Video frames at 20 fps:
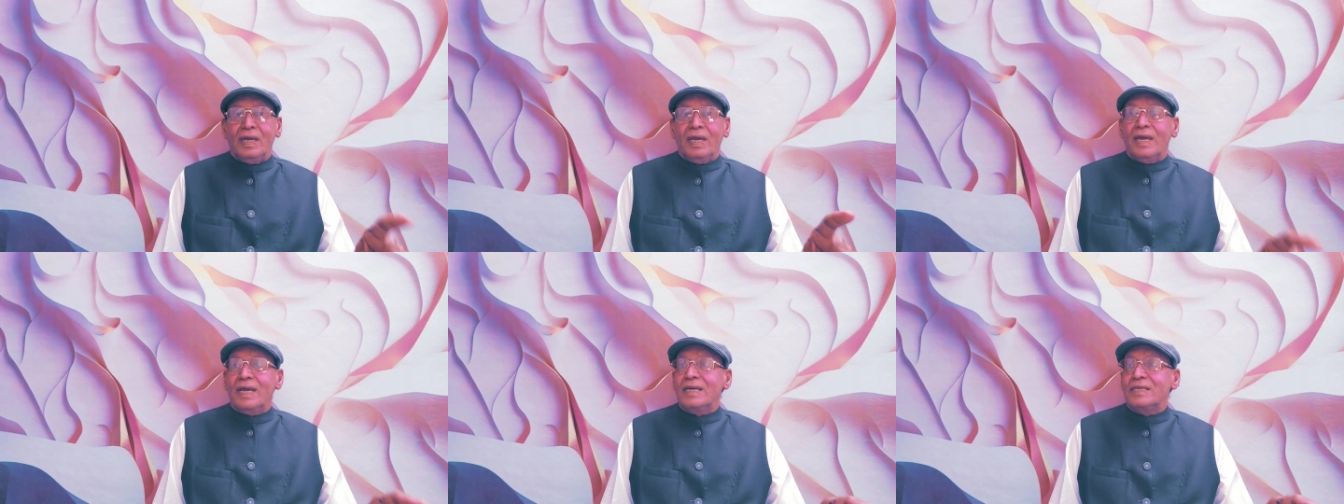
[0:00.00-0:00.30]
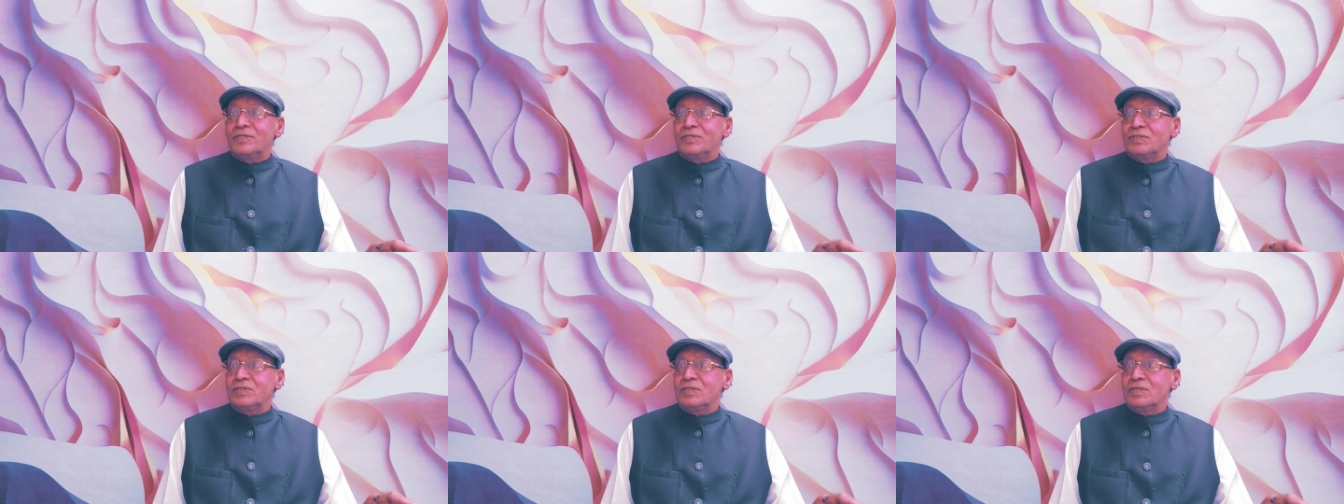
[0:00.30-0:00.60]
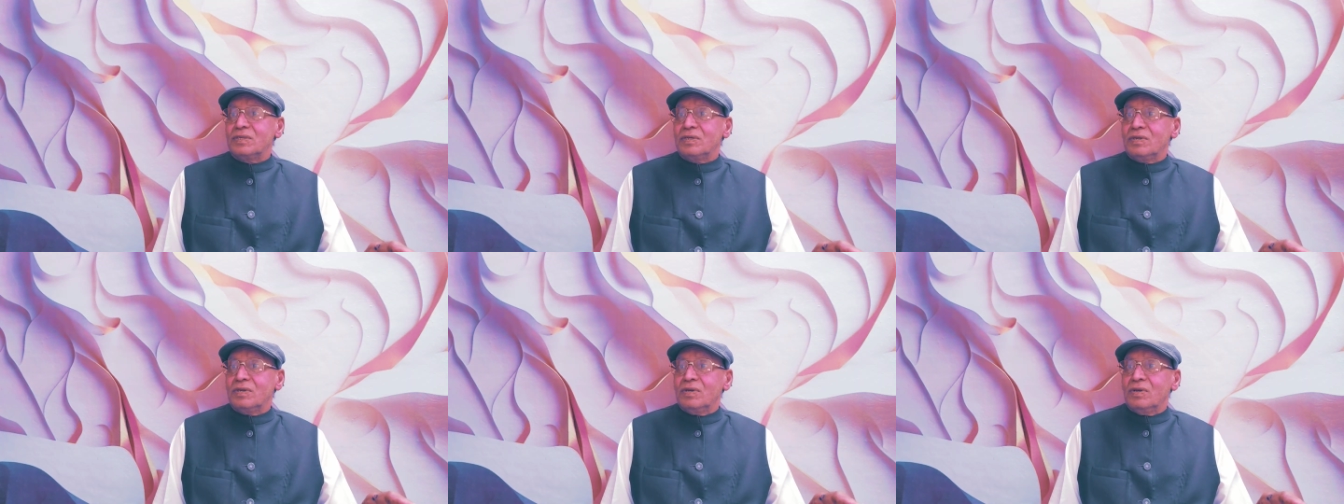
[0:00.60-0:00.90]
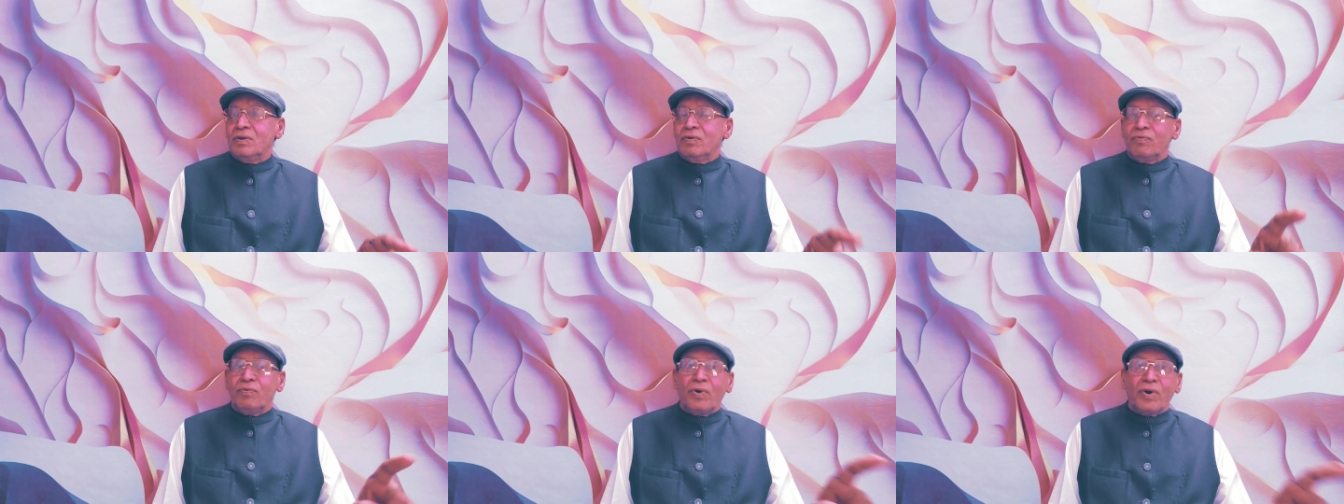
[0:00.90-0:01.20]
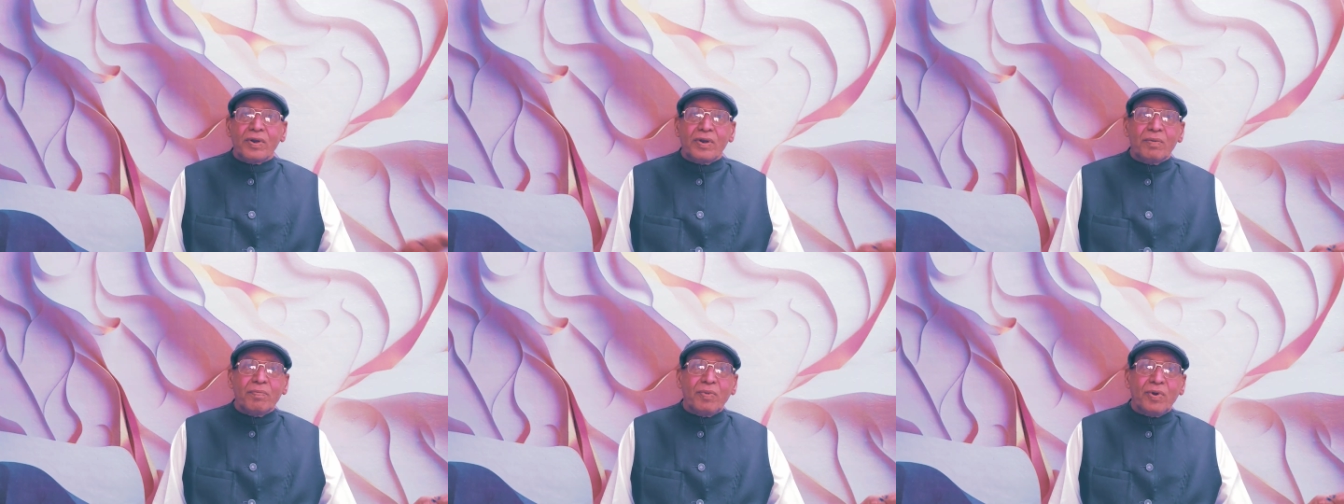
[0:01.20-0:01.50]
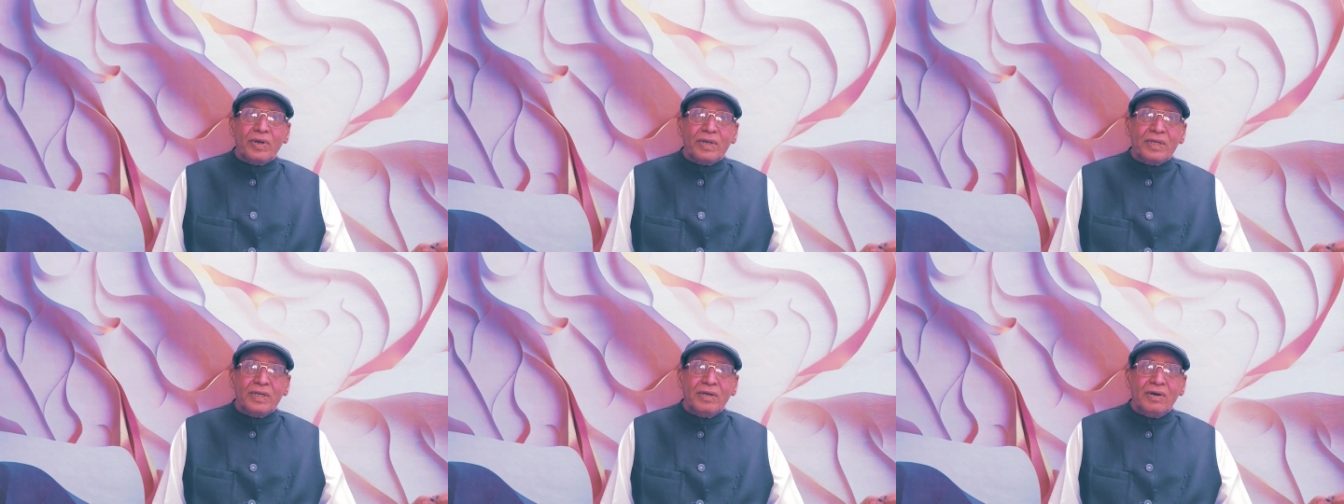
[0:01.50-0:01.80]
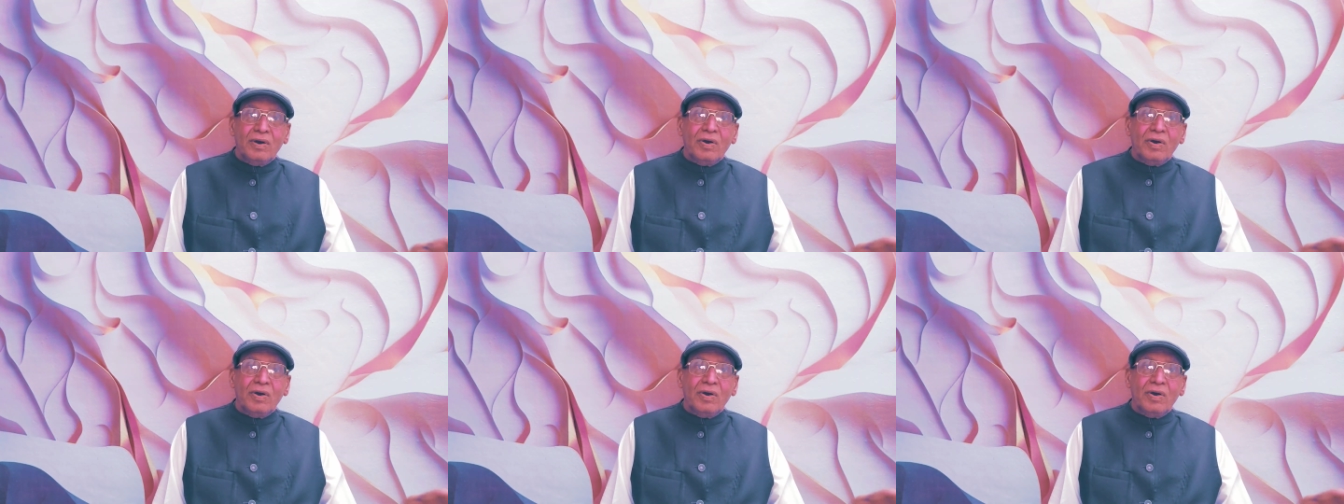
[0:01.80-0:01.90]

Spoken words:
as foreign body